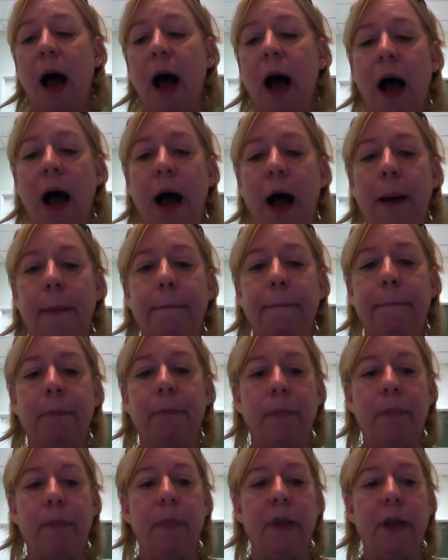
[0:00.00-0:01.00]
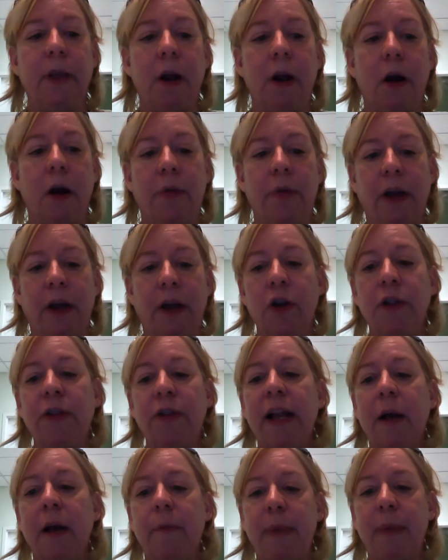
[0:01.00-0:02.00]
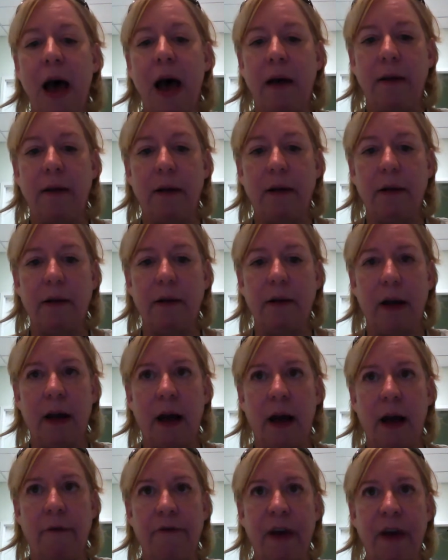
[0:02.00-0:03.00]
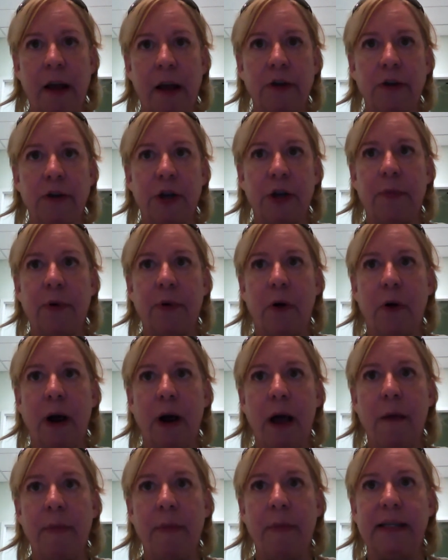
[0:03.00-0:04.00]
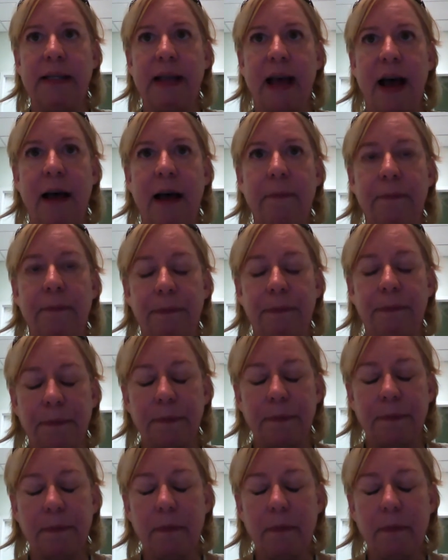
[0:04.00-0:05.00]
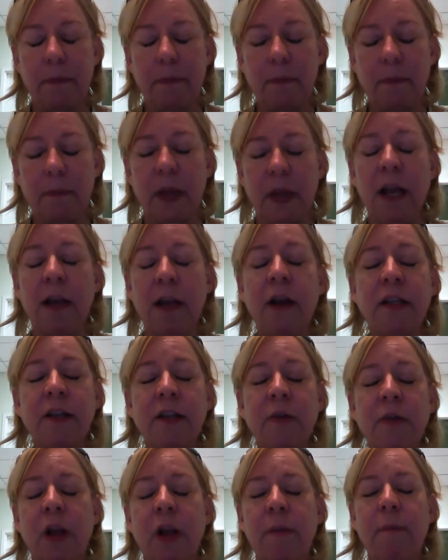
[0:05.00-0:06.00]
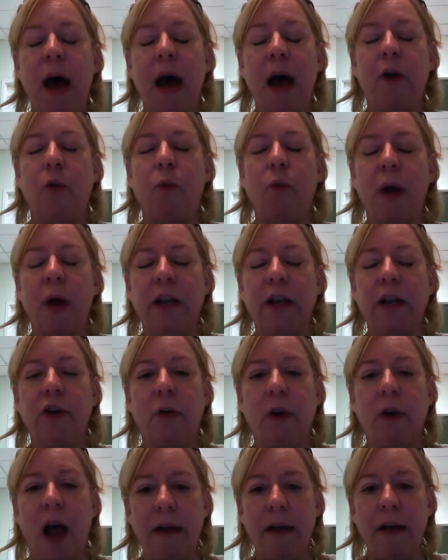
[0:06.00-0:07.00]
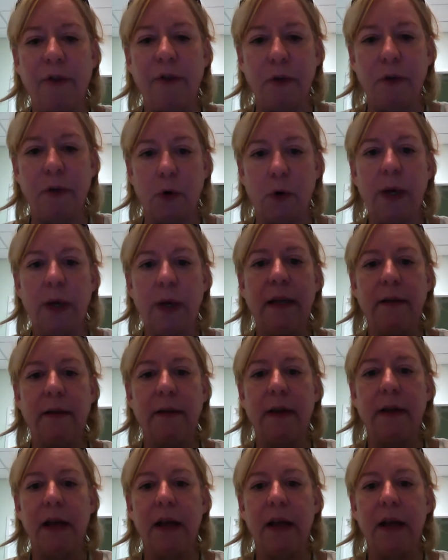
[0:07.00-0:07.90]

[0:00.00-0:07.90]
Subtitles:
The good thing about a fellowship program is that it doesn't really matter when in your life you do it.